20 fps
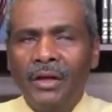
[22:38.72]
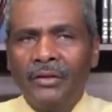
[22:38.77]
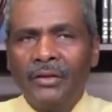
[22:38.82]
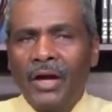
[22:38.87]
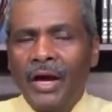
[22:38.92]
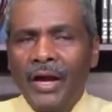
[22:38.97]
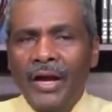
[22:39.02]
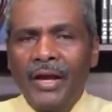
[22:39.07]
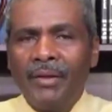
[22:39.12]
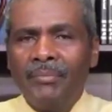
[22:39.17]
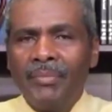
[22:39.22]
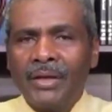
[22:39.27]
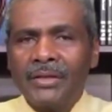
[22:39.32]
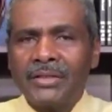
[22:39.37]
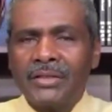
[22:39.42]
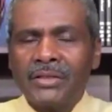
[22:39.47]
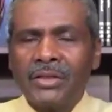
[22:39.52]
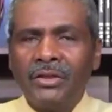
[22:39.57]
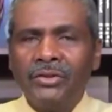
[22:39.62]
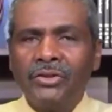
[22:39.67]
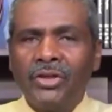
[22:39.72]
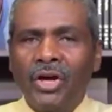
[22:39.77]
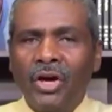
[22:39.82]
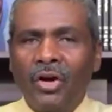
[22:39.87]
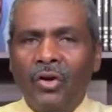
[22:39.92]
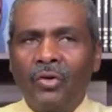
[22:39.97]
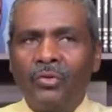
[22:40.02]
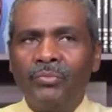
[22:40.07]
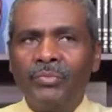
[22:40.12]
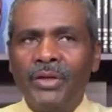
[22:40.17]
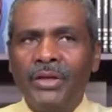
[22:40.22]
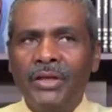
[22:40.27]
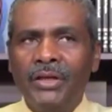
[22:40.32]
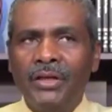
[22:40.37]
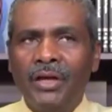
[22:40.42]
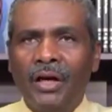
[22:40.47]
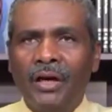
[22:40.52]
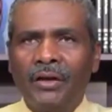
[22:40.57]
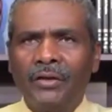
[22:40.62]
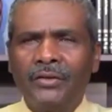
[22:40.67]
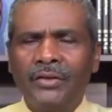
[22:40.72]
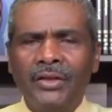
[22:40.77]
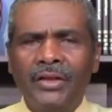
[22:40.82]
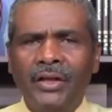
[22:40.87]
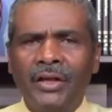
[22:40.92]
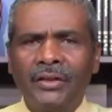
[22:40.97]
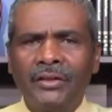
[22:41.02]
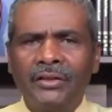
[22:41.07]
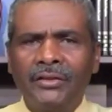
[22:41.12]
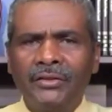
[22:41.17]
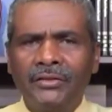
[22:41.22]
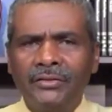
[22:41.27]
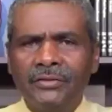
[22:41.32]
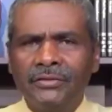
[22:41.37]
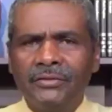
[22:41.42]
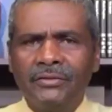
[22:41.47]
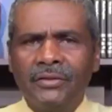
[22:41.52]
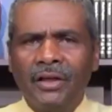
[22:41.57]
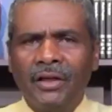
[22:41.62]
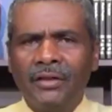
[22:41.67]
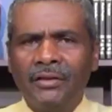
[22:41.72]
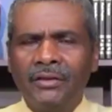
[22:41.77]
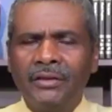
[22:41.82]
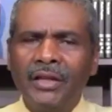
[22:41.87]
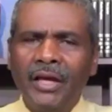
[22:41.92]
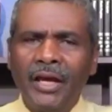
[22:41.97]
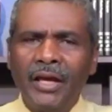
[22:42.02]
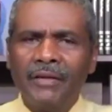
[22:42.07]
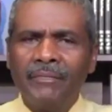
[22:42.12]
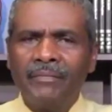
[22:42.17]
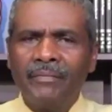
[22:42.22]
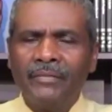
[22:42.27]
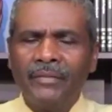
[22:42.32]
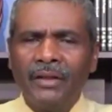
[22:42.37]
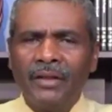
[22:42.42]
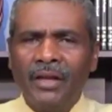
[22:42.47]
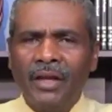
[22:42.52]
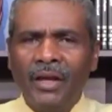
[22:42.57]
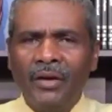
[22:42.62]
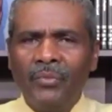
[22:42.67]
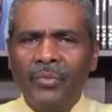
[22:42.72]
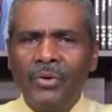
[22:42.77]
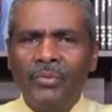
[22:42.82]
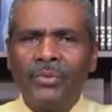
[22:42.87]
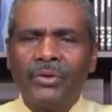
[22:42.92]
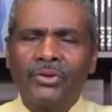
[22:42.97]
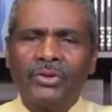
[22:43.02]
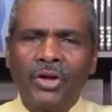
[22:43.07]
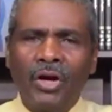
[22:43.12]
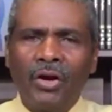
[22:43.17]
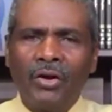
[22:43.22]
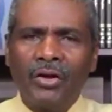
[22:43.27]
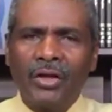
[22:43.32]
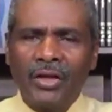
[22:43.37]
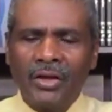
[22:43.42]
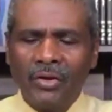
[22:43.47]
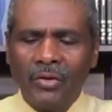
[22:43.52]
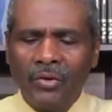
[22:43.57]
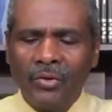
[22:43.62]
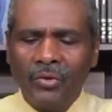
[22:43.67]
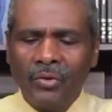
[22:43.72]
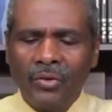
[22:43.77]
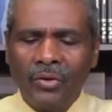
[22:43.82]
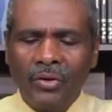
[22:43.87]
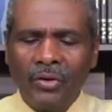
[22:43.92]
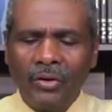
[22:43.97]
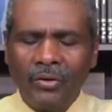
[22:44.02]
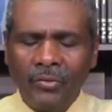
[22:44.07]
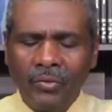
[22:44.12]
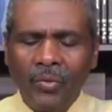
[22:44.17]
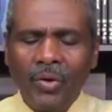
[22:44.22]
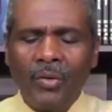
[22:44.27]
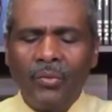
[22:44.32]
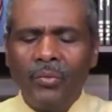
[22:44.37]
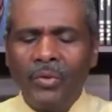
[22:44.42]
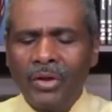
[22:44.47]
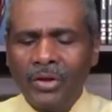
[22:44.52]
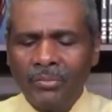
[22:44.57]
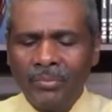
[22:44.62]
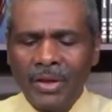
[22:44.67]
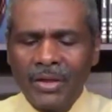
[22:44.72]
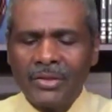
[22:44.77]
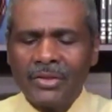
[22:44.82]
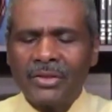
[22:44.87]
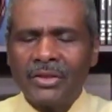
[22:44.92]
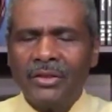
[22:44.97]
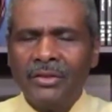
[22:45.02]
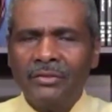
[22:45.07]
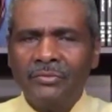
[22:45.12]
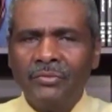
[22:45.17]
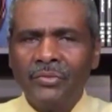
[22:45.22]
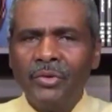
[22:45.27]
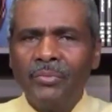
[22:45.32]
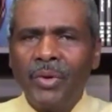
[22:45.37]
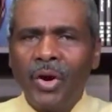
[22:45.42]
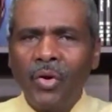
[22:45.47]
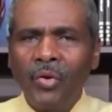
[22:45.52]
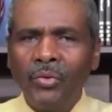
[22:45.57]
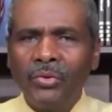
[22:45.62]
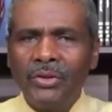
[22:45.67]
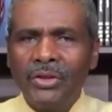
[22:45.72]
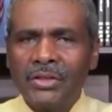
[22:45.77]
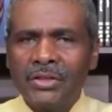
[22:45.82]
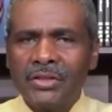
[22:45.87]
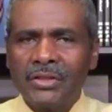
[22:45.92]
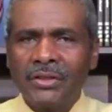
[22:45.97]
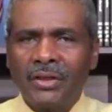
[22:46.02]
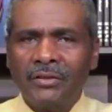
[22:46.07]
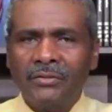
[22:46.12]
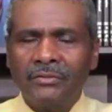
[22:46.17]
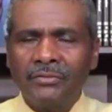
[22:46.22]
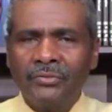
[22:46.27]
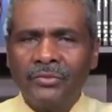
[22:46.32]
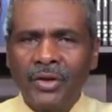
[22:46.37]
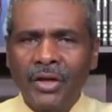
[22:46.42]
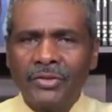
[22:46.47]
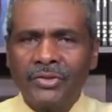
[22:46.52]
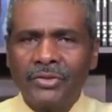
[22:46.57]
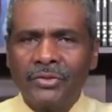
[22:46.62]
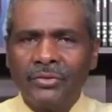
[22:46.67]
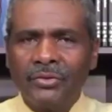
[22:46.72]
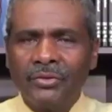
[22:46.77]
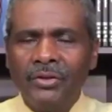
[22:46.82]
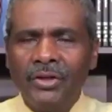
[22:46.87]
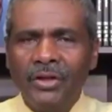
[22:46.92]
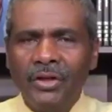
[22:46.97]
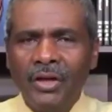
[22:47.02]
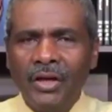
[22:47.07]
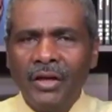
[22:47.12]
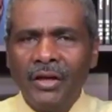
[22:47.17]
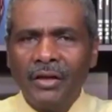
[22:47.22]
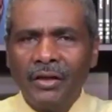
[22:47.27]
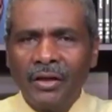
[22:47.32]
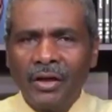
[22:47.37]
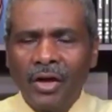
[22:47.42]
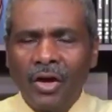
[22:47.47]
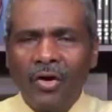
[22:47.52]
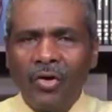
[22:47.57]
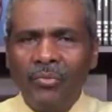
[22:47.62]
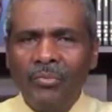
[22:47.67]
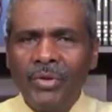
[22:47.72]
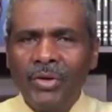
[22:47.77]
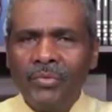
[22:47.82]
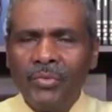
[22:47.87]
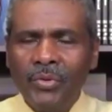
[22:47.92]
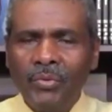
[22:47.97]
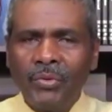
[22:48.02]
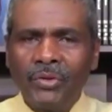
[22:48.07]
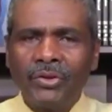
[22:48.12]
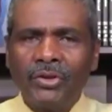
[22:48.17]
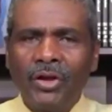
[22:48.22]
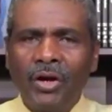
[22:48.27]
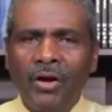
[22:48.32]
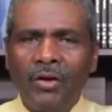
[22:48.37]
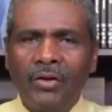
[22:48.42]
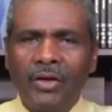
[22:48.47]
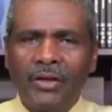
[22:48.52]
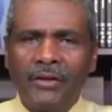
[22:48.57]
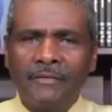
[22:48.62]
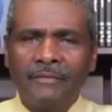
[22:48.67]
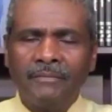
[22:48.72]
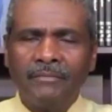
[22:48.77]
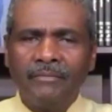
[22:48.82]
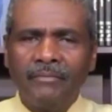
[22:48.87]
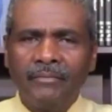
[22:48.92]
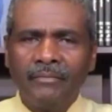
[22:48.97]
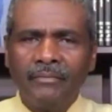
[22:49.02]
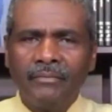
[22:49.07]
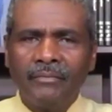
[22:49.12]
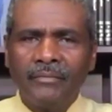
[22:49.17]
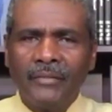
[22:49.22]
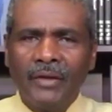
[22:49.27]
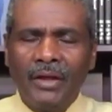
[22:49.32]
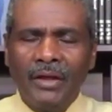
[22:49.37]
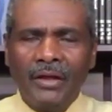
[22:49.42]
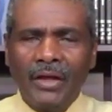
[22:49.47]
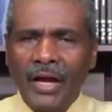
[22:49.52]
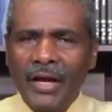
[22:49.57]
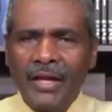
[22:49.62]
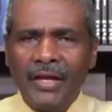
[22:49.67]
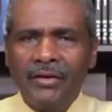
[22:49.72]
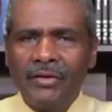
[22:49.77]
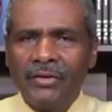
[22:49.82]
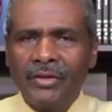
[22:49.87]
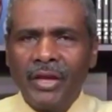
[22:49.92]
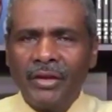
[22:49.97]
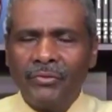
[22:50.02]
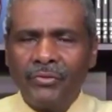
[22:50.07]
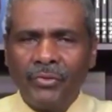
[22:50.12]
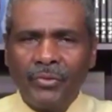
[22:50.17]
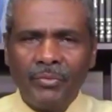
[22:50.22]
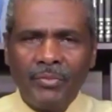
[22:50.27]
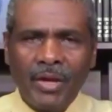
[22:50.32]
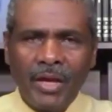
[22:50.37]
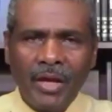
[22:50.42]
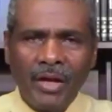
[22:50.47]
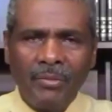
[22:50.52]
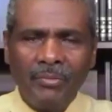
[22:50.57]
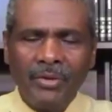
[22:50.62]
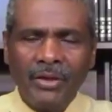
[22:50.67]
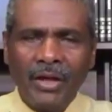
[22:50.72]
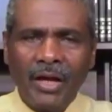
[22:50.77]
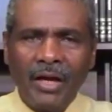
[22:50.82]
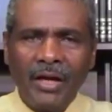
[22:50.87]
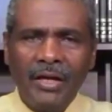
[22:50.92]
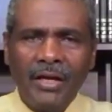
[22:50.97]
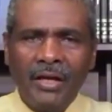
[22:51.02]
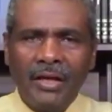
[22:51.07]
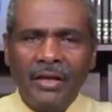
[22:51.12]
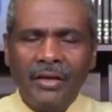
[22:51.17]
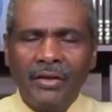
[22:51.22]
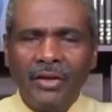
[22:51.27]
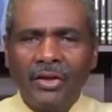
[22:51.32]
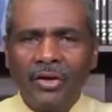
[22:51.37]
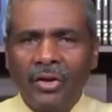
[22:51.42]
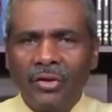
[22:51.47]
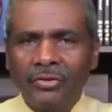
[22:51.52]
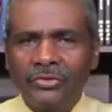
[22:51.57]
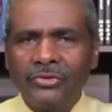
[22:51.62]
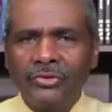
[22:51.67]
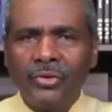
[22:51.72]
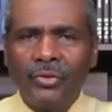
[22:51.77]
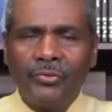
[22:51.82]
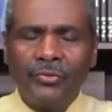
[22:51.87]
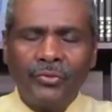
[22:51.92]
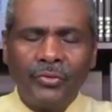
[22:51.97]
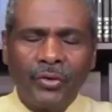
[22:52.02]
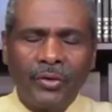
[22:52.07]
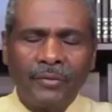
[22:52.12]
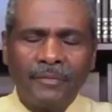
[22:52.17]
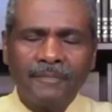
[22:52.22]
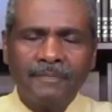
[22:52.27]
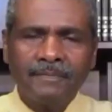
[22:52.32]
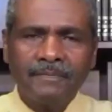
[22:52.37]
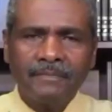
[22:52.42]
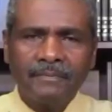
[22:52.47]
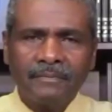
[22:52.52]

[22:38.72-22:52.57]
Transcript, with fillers: Now, I had my son call me uh, the other uh, day, and we were talking, oh, uh, well, one of my son, well, my oldest son, Reginald, called me. We were talking. And I hear that from him, and I hear that also from